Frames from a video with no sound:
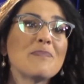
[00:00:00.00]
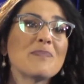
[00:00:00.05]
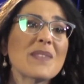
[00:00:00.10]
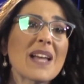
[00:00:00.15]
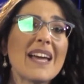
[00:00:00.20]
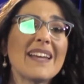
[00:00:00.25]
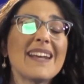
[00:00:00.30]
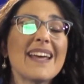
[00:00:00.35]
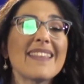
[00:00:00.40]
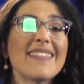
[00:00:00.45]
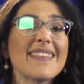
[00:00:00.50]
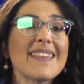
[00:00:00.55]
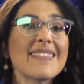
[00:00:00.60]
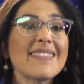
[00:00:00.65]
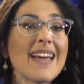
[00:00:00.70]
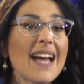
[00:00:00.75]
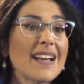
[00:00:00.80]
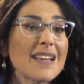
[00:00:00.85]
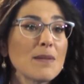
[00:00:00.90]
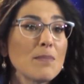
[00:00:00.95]
And I think
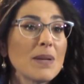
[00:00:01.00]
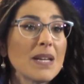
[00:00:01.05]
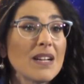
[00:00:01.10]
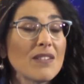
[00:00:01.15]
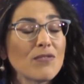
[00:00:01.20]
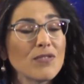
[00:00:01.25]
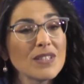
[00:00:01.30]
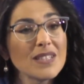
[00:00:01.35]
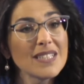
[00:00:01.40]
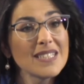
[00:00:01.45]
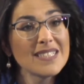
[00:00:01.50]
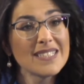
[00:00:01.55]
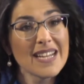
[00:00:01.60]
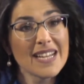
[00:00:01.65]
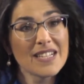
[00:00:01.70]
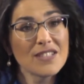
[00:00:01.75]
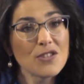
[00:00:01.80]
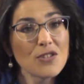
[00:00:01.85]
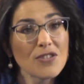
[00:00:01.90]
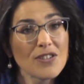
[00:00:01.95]
that can be a really
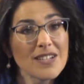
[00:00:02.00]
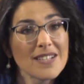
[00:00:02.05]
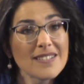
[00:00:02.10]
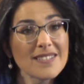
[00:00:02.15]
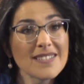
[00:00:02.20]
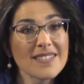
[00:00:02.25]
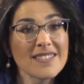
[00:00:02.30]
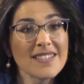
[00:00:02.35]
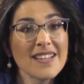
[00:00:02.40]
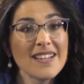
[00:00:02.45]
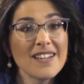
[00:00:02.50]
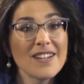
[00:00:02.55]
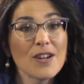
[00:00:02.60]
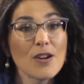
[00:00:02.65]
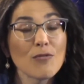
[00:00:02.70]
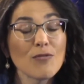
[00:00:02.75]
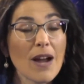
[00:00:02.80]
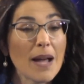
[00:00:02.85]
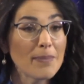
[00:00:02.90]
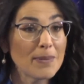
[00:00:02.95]
dangerous
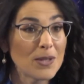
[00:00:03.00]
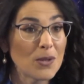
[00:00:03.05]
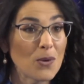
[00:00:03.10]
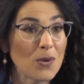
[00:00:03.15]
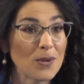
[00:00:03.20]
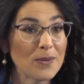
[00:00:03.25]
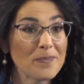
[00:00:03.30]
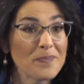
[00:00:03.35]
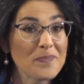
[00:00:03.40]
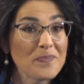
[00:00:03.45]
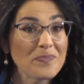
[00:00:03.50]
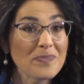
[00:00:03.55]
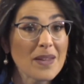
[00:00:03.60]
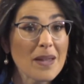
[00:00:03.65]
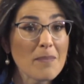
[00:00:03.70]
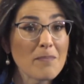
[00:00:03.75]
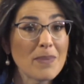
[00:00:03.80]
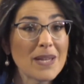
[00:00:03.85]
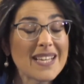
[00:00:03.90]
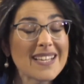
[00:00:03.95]
rabbit hole.
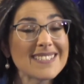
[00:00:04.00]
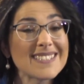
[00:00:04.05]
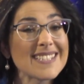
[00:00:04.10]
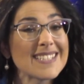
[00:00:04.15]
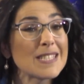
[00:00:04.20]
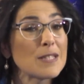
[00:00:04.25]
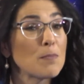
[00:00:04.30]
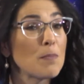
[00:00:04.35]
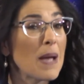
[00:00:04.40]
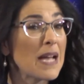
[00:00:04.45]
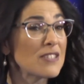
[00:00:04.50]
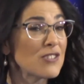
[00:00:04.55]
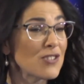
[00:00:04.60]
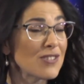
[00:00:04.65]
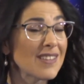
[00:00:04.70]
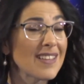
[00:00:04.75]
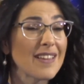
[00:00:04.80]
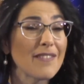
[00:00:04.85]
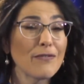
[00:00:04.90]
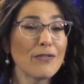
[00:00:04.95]
Because
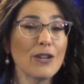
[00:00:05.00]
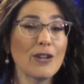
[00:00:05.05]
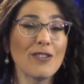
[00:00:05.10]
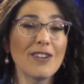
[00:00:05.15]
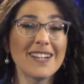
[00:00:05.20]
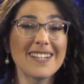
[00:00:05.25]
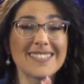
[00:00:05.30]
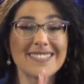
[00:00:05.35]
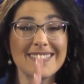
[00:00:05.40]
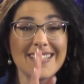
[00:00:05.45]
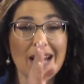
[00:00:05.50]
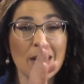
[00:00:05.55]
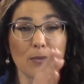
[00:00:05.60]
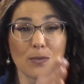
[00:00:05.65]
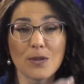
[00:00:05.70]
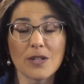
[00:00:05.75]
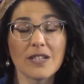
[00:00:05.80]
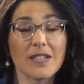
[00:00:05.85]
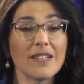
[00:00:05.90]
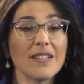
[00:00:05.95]
especially if you're on a
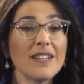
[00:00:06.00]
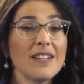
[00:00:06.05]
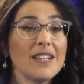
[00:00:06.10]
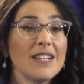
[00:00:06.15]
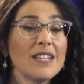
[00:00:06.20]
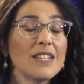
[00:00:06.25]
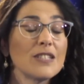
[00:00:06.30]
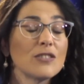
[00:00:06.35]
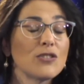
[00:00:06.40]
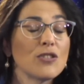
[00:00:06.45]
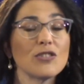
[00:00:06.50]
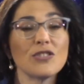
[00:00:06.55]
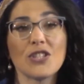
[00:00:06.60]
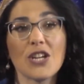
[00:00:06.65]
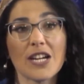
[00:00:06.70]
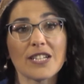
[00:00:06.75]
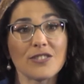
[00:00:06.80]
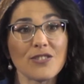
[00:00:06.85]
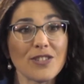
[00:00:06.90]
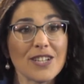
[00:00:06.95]
downward
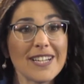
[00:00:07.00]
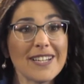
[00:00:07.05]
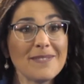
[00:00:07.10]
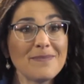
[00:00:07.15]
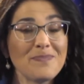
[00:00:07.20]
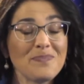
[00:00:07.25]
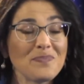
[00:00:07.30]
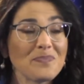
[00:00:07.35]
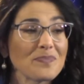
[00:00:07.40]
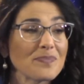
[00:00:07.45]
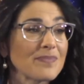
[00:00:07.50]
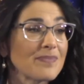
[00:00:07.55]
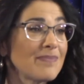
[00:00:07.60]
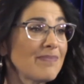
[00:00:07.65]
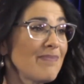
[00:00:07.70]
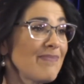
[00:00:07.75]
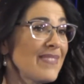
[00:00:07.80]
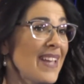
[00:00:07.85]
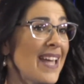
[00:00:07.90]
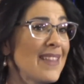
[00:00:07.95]
trajectory
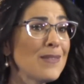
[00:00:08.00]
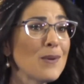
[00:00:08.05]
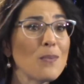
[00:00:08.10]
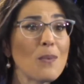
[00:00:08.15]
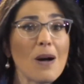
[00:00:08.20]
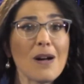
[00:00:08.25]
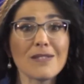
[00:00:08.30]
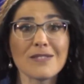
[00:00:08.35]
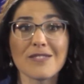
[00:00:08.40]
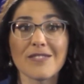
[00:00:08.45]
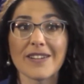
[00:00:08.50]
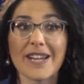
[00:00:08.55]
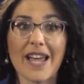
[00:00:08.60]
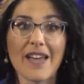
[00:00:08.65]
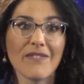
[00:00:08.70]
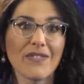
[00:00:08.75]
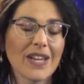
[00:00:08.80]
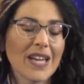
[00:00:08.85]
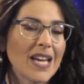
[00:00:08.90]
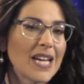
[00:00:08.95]
and the walls are
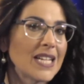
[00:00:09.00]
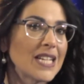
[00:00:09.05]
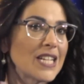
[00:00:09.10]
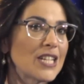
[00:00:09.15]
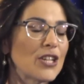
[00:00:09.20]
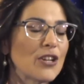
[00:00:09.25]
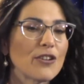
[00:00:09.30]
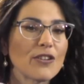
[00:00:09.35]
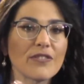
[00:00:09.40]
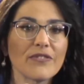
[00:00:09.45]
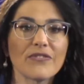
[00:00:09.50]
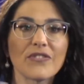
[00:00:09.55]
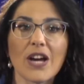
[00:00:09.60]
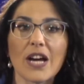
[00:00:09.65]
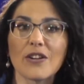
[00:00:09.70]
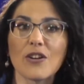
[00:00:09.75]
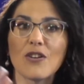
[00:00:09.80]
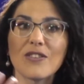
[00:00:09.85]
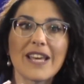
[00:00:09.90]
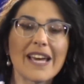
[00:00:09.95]
caving in and you've
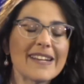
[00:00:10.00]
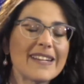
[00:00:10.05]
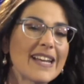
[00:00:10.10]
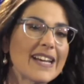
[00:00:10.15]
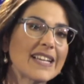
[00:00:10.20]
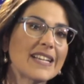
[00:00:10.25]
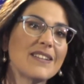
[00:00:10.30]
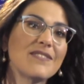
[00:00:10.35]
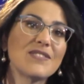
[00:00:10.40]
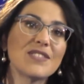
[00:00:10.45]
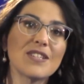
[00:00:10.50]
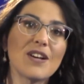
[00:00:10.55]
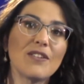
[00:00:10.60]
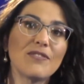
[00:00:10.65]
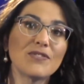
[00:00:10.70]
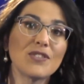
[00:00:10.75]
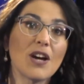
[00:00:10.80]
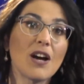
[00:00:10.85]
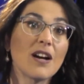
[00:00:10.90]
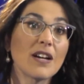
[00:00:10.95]
got all that negative
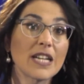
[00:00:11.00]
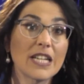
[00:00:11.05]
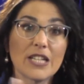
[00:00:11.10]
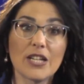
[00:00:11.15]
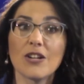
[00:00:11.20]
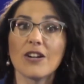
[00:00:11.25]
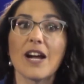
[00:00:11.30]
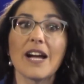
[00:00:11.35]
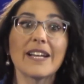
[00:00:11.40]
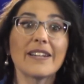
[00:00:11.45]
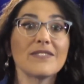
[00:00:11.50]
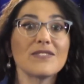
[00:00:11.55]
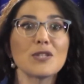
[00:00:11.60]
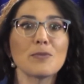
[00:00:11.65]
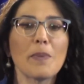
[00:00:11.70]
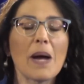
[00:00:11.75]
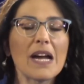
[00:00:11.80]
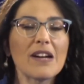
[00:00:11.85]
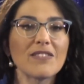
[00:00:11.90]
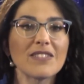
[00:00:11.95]
self-talk and you're kind of
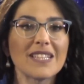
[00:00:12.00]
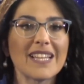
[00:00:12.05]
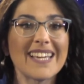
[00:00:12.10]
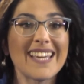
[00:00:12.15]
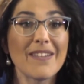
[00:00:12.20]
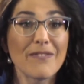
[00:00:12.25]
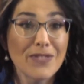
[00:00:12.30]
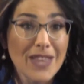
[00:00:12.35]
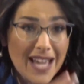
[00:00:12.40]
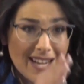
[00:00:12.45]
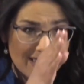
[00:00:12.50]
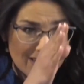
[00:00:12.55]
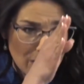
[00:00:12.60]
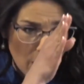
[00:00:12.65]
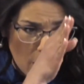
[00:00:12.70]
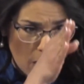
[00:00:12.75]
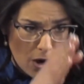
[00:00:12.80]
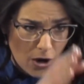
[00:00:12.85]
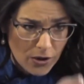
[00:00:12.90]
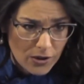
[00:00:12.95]
spiraling, if that is
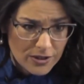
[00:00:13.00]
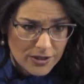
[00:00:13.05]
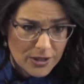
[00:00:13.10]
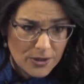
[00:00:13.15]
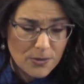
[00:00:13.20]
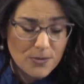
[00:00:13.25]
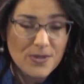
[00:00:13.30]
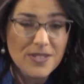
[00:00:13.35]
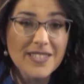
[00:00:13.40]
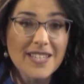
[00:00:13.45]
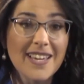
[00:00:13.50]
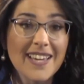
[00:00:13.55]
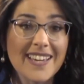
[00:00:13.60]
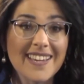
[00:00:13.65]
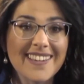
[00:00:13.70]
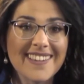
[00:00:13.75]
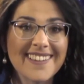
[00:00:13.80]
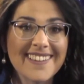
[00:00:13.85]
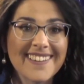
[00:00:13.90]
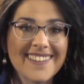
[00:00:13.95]
all you see